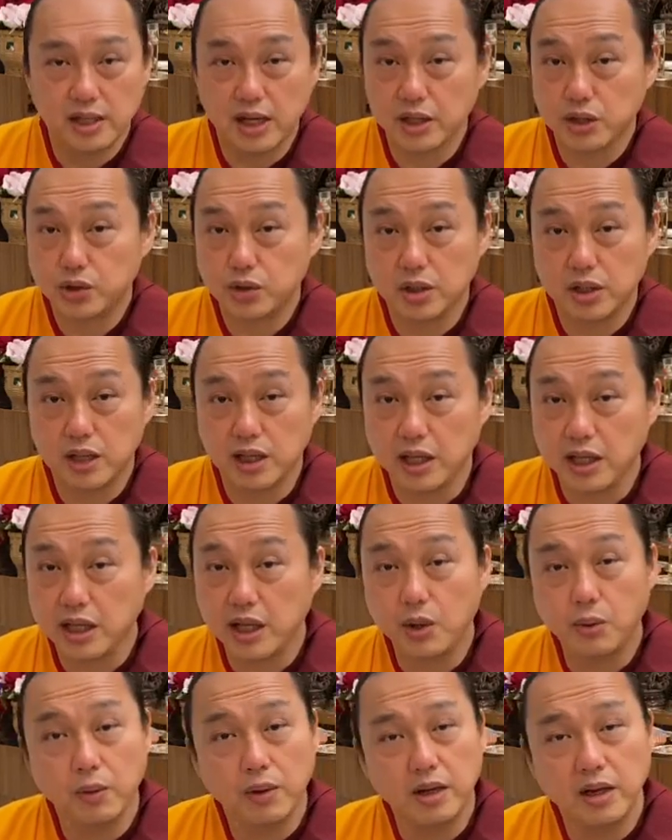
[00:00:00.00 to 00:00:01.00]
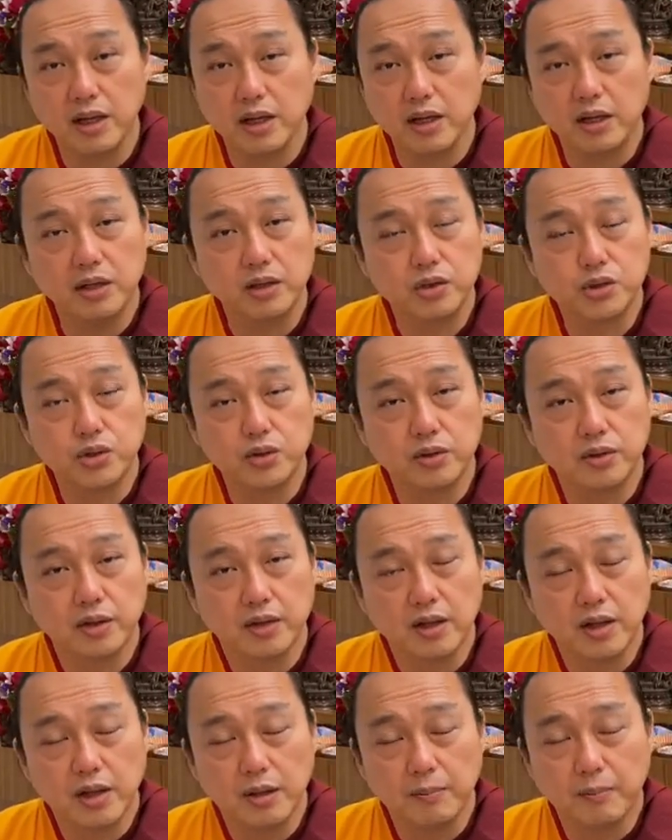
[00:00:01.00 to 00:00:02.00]
actually equally
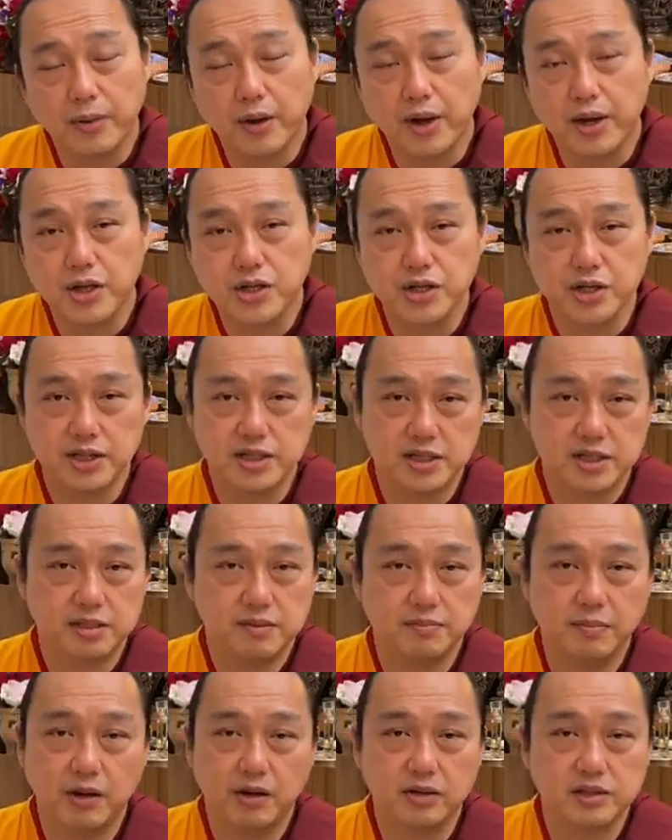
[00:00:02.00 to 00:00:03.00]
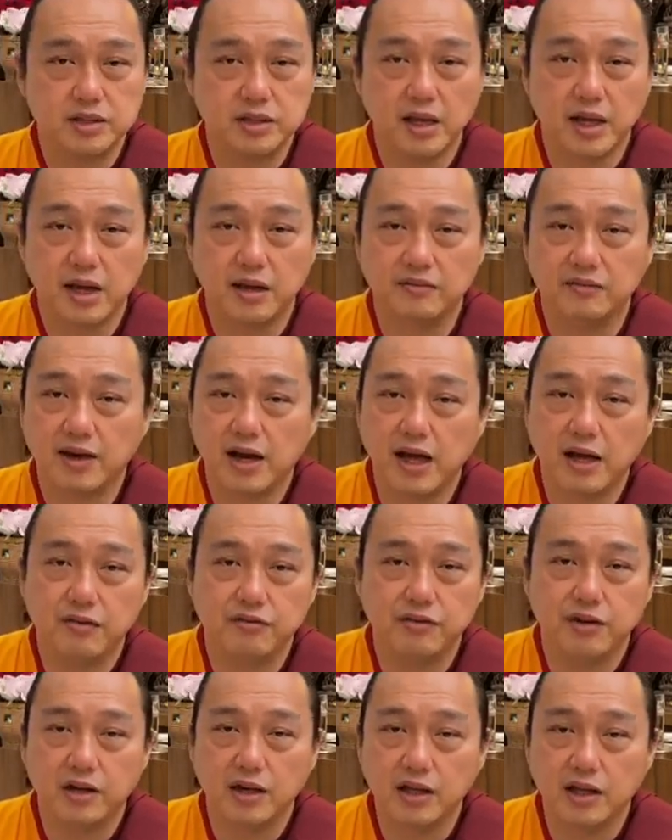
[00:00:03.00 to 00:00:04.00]
precious because they have life
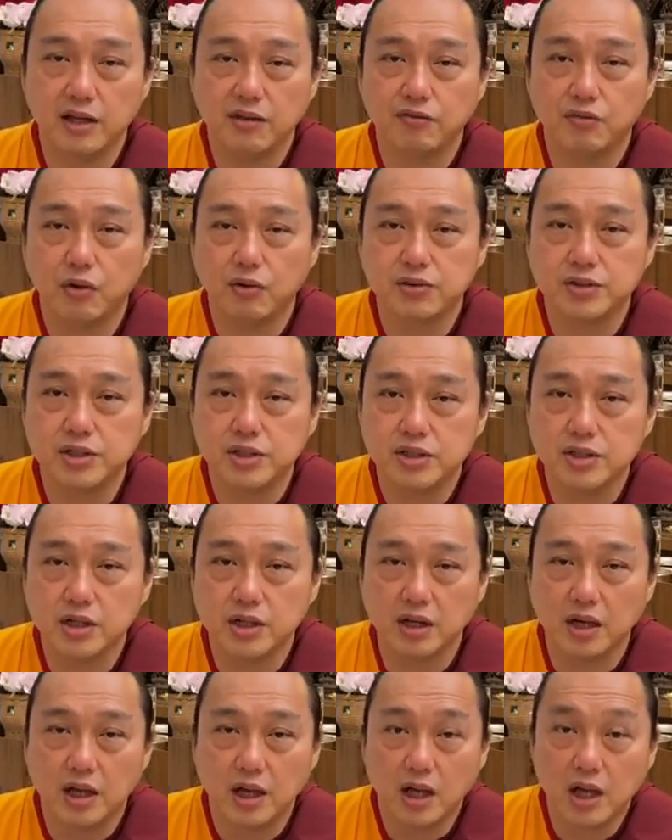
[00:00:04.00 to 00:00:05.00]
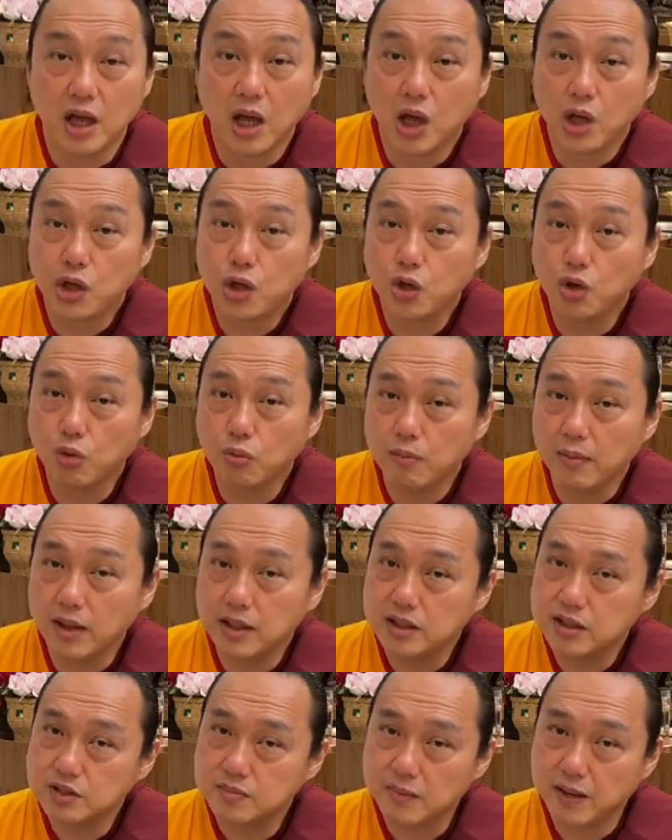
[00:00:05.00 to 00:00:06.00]
and they give oxygen.
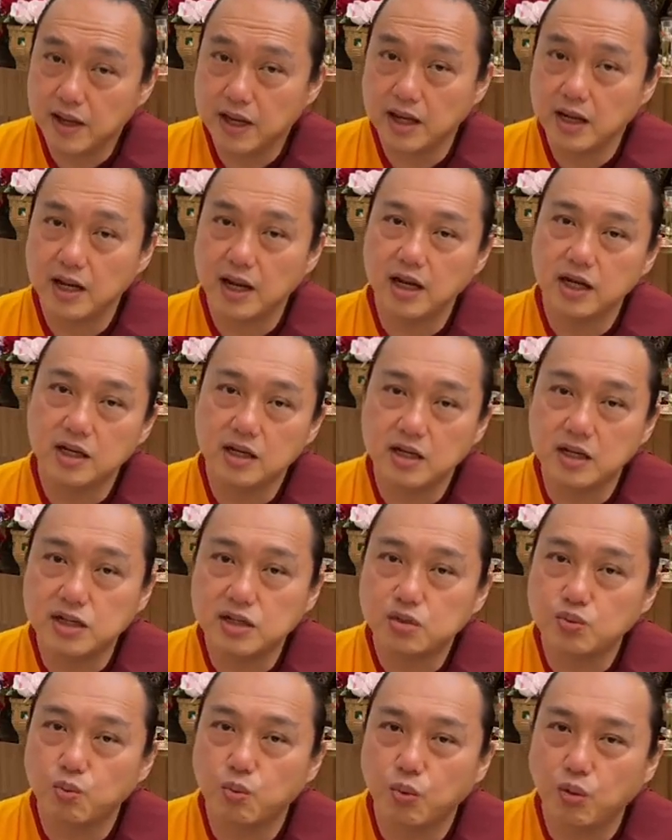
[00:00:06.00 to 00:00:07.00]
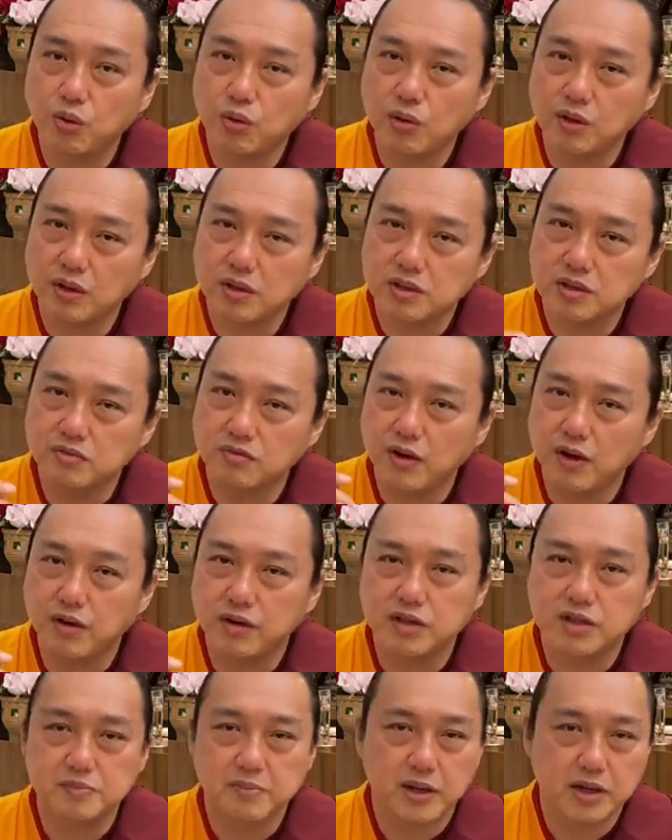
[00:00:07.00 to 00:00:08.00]
Humans make it that this wood is very
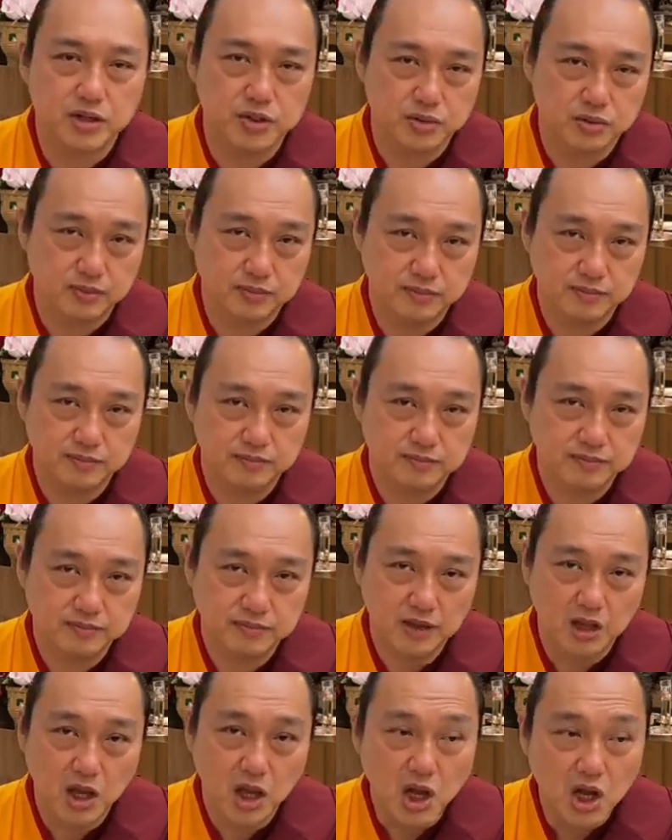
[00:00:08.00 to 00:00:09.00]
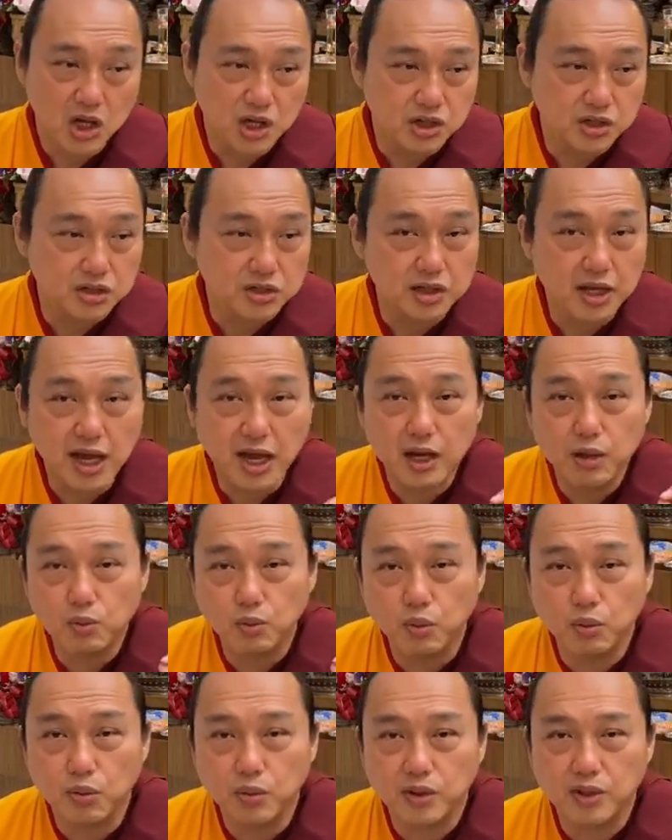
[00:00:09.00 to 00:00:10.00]
special. That
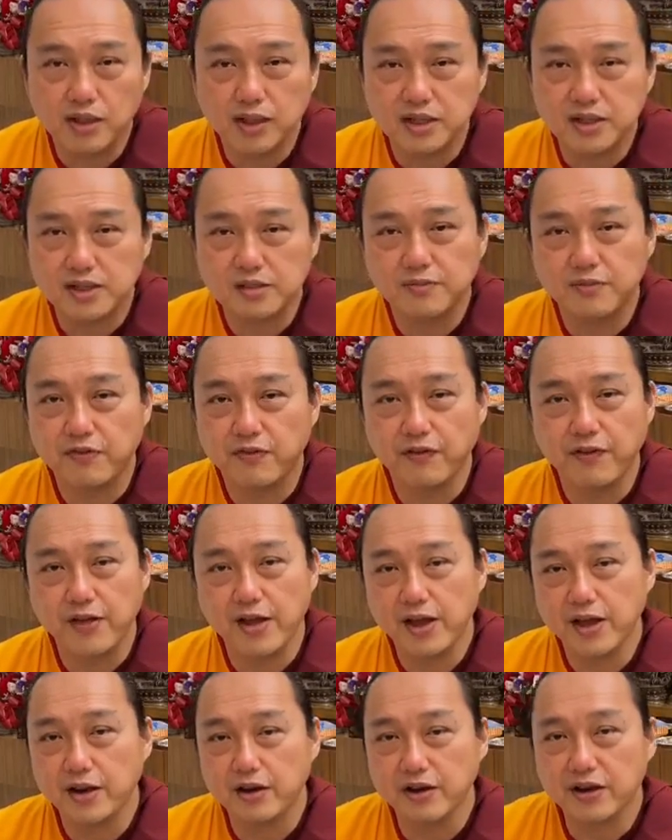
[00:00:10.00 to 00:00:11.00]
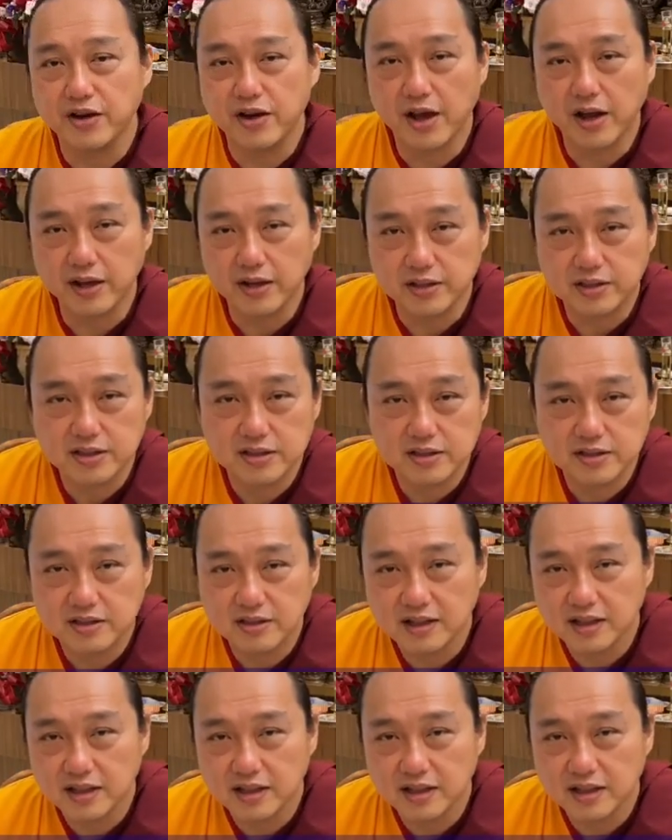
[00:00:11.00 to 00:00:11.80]
wood is very nice.